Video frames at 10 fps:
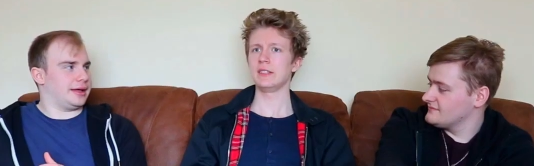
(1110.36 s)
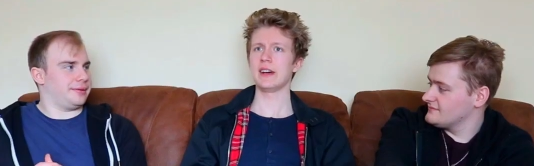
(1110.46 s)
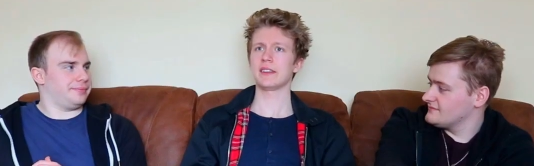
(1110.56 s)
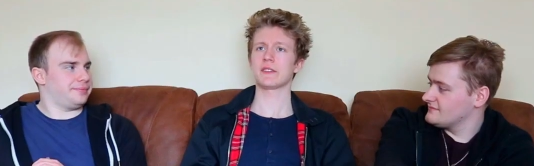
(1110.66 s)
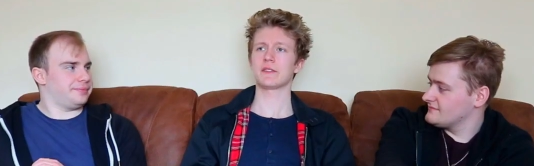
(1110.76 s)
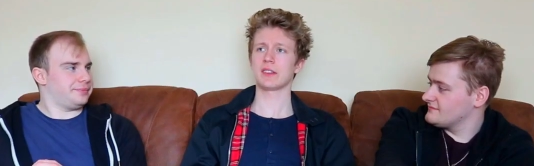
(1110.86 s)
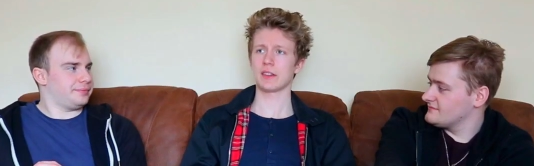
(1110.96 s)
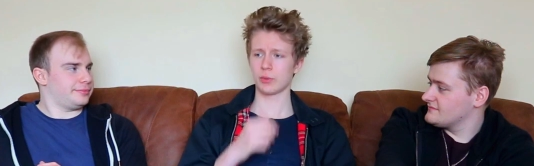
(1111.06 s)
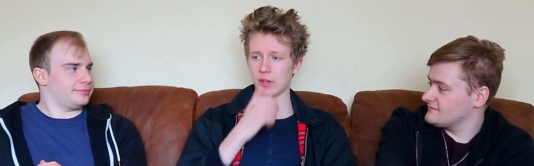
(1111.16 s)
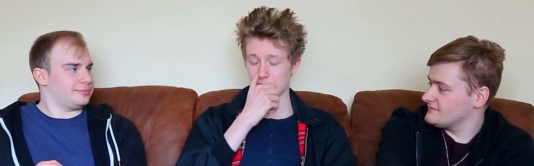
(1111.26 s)
Speaker 1: yeah, definitely. That's
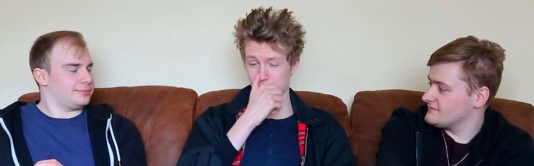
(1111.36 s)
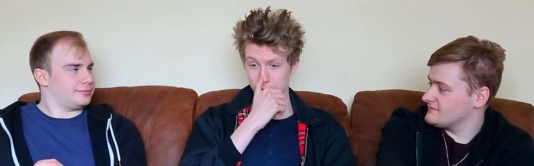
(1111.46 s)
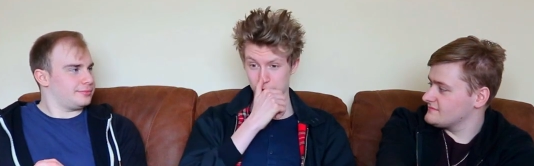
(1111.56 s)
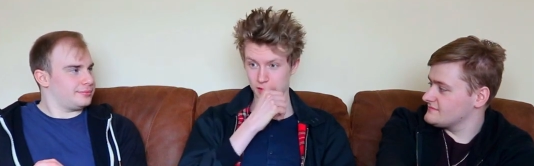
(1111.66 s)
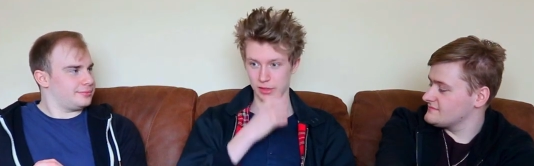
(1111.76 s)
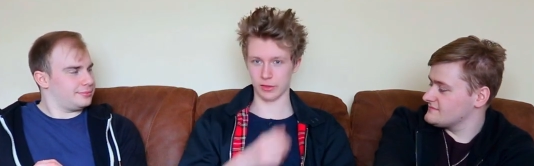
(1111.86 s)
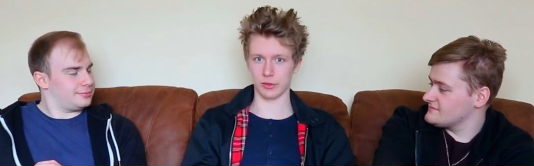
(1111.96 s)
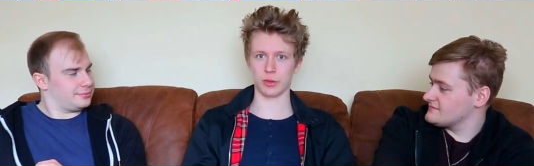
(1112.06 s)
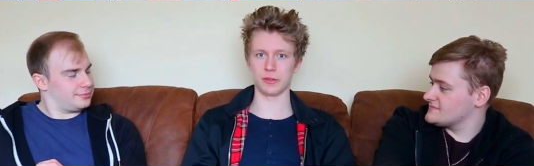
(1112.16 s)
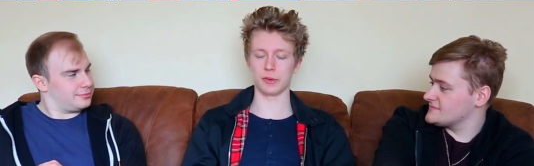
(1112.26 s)
what you know,
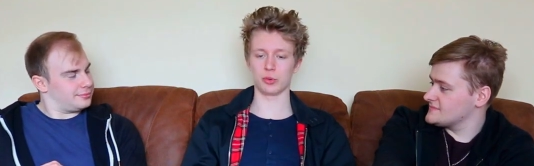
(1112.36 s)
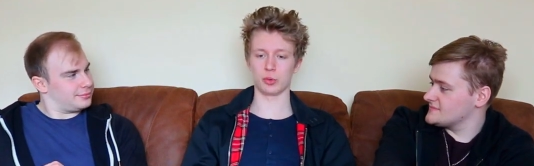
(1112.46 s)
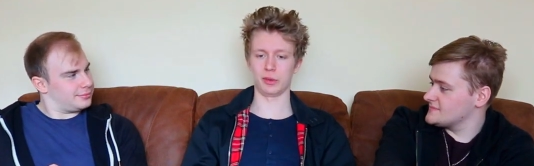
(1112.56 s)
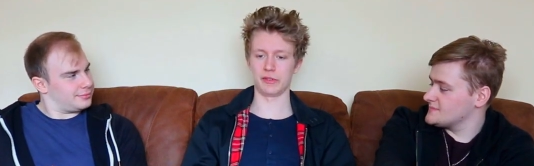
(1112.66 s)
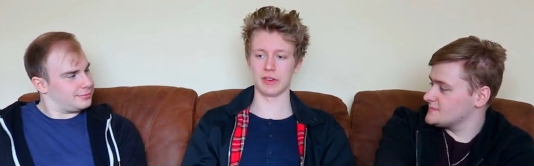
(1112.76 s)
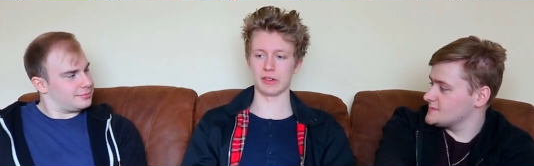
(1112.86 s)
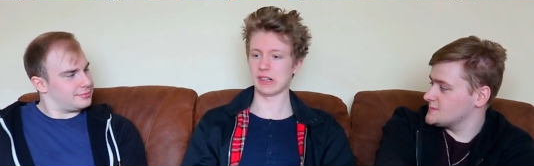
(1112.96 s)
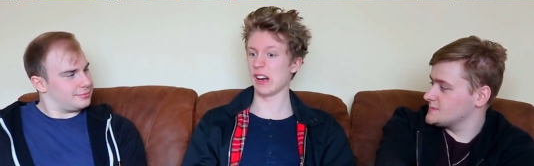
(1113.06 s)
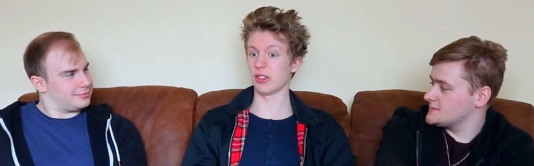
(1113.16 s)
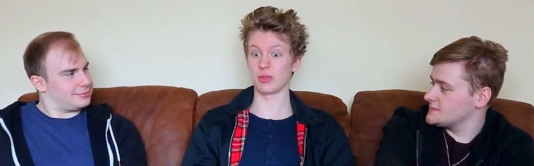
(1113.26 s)
Oliver is one of my favourite
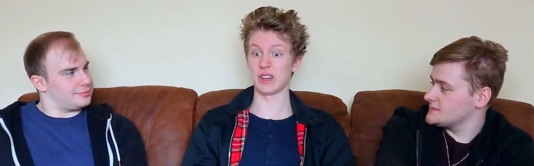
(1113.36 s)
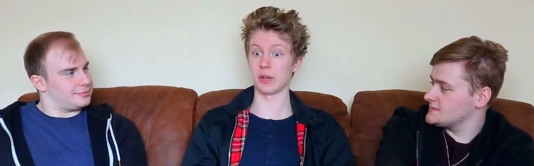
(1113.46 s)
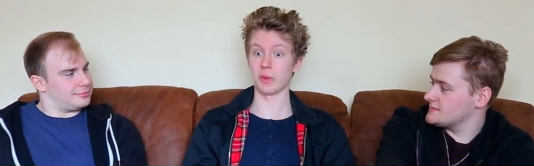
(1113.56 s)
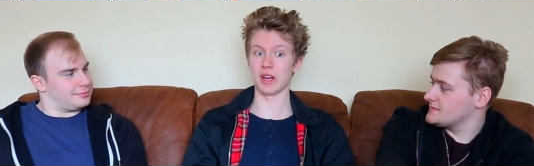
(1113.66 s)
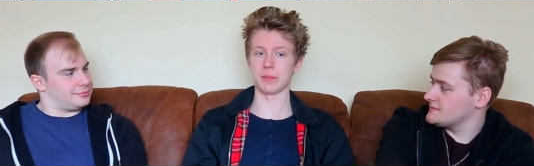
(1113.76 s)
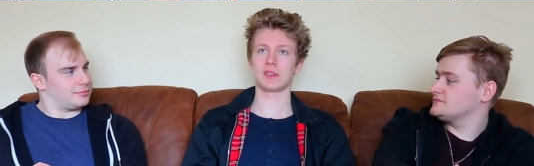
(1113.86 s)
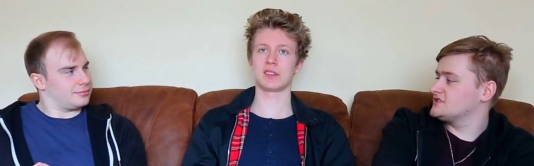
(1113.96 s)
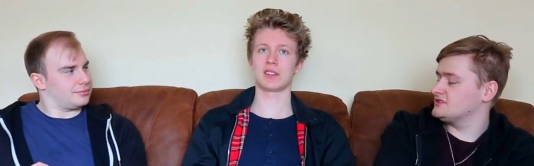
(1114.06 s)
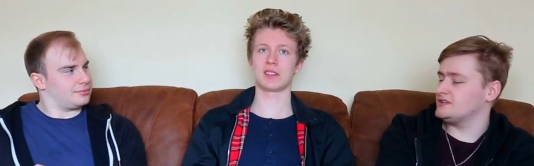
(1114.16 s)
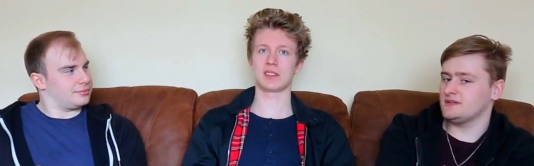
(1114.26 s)
character anyway.
Speaker 2: Because
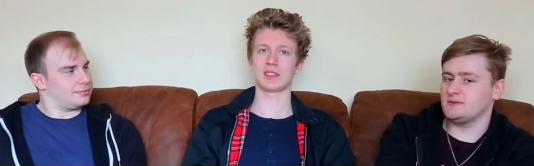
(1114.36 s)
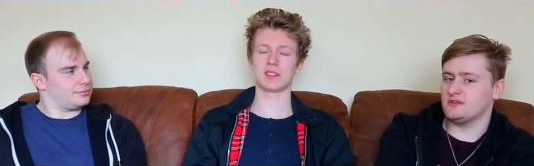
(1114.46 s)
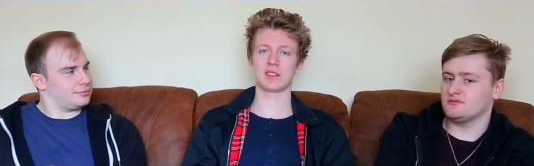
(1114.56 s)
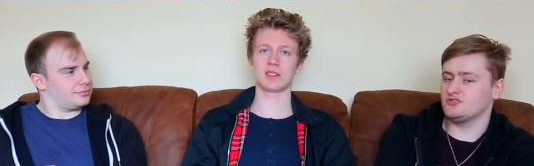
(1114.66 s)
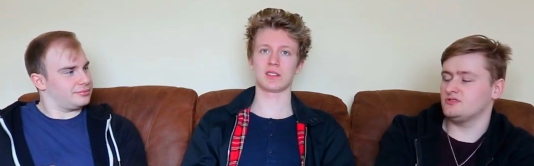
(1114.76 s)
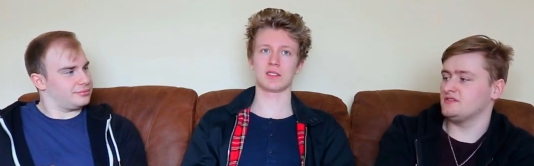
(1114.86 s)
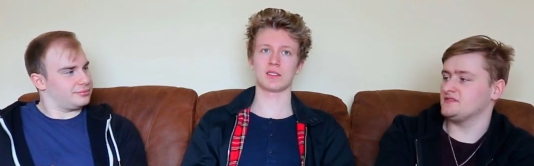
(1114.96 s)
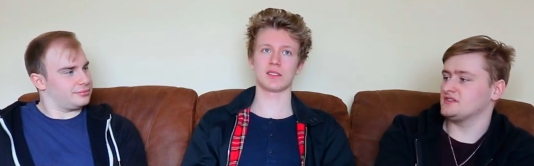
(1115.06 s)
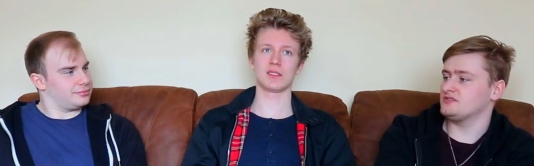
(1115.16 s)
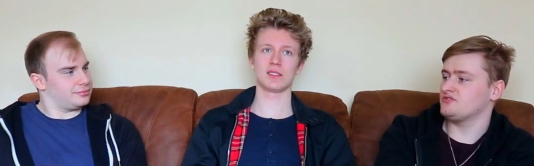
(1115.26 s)
technically they're on two different
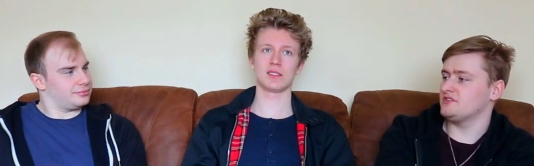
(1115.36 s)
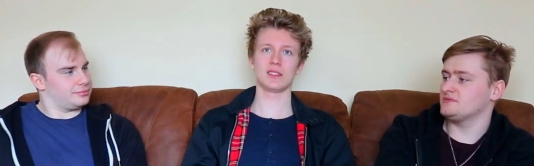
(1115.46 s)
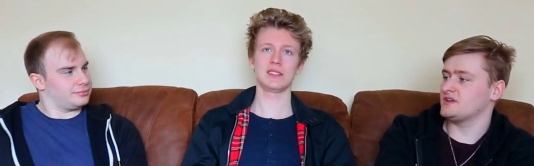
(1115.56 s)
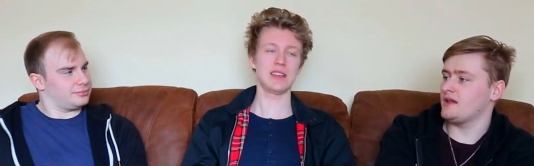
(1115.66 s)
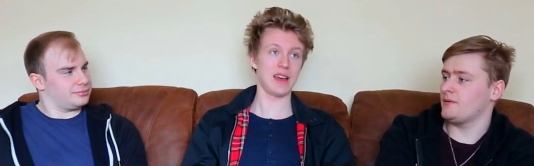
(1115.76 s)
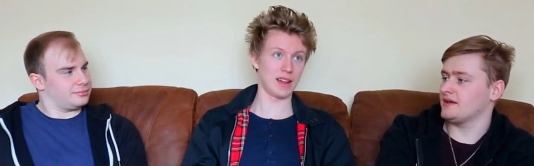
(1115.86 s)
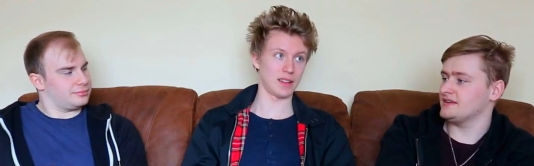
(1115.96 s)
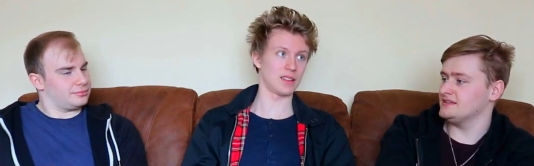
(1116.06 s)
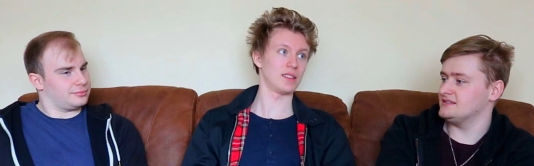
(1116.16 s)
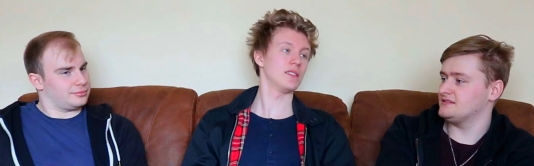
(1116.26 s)
extremes. Calibrax yeah. is
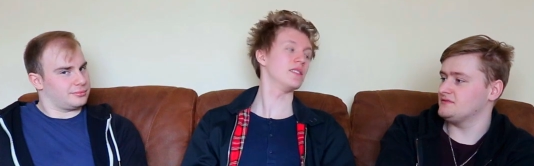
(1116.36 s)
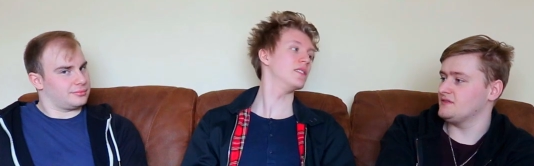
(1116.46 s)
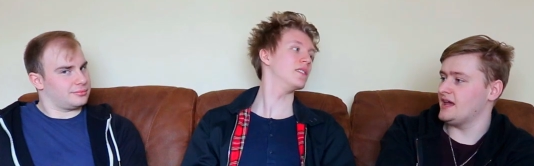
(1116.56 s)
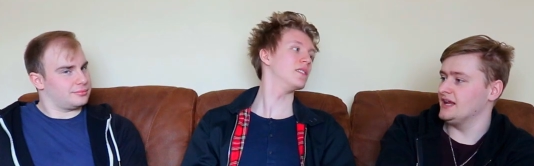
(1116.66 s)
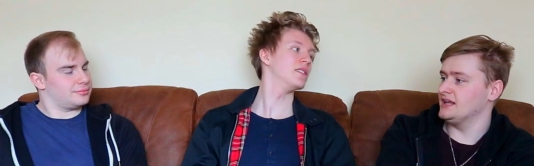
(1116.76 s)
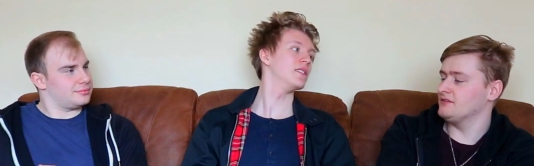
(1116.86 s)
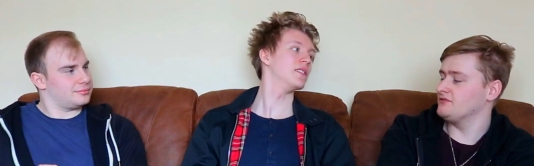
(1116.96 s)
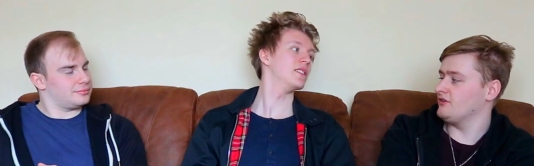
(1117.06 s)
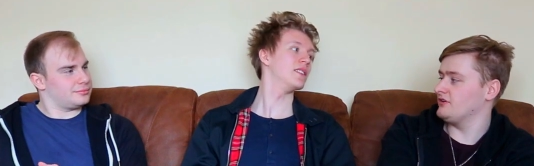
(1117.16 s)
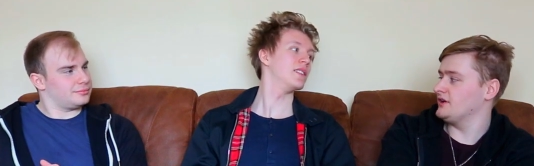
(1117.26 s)
this alien
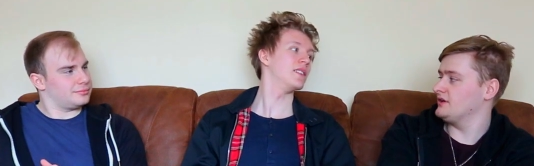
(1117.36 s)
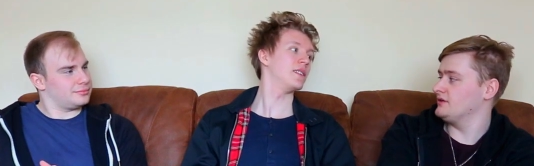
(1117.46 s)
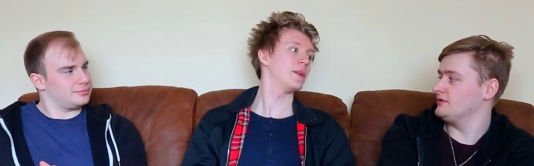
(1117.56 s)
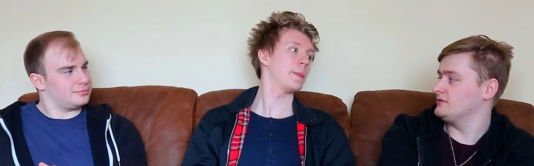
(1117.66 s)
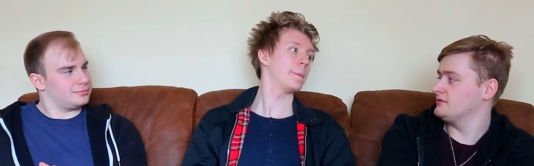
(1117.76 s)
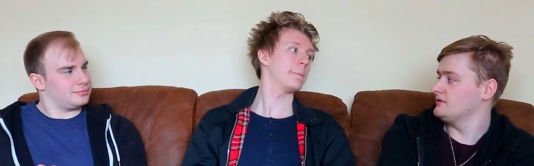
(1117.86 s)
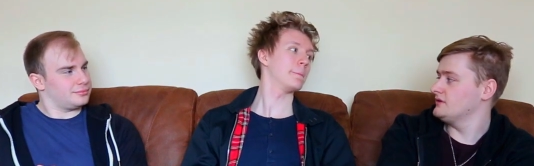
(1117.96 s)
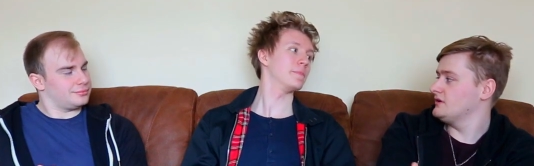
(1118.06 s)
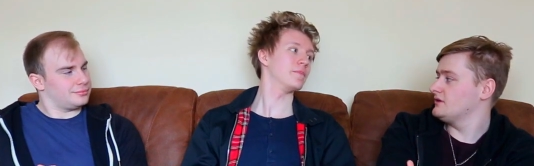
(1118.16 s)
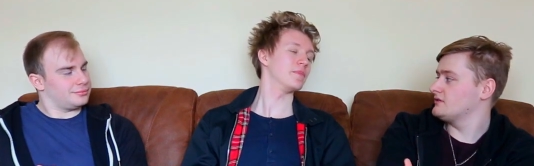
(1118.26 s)
foreigner who's
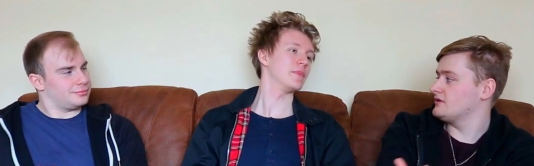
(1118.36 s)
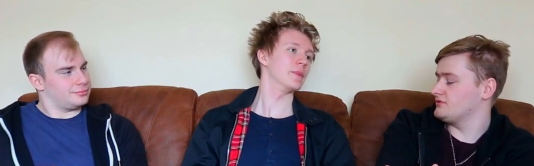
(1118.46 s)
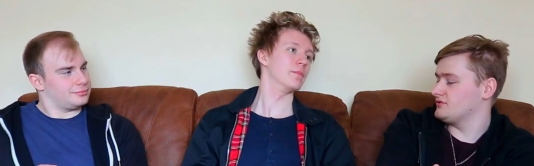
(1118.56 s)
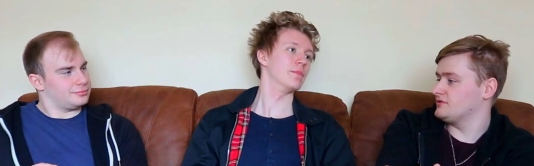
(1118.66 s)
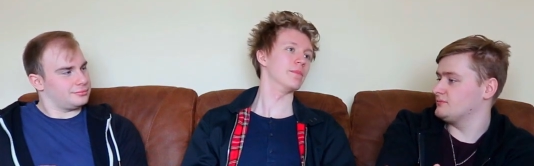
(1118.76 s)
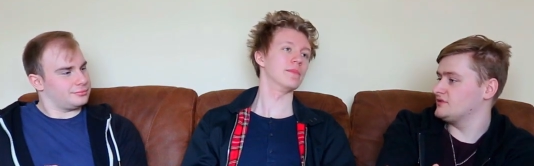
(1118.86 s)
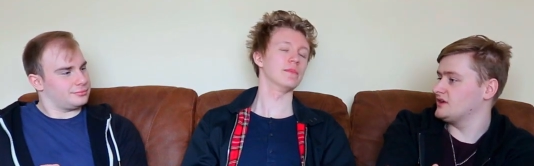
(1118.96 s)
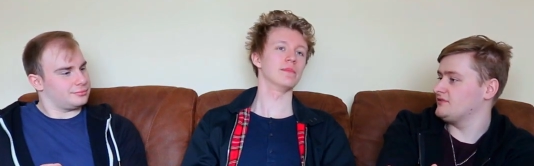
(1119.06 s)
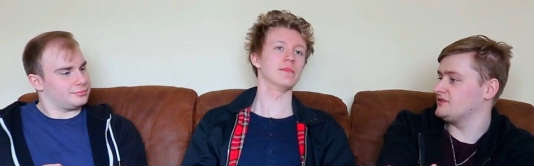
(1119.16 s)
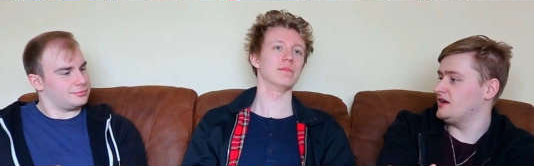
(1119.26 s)
gone through some
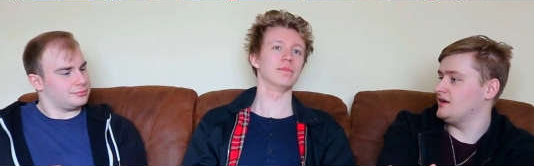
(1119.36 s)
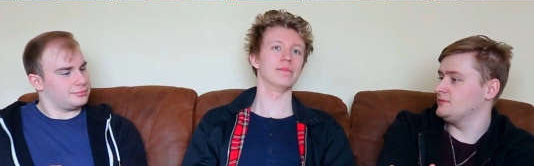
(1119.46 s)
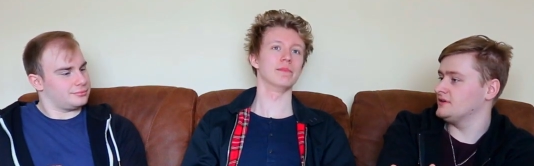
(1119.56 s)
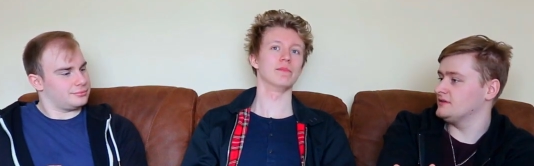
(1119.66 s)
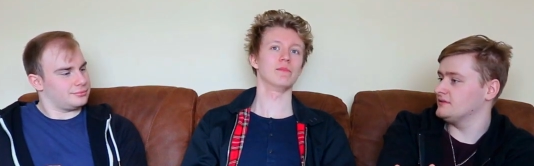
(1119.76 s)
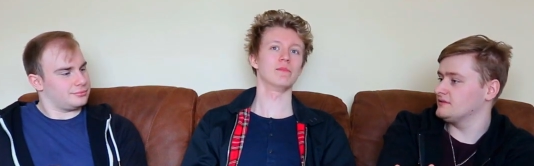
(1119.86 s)
tough times and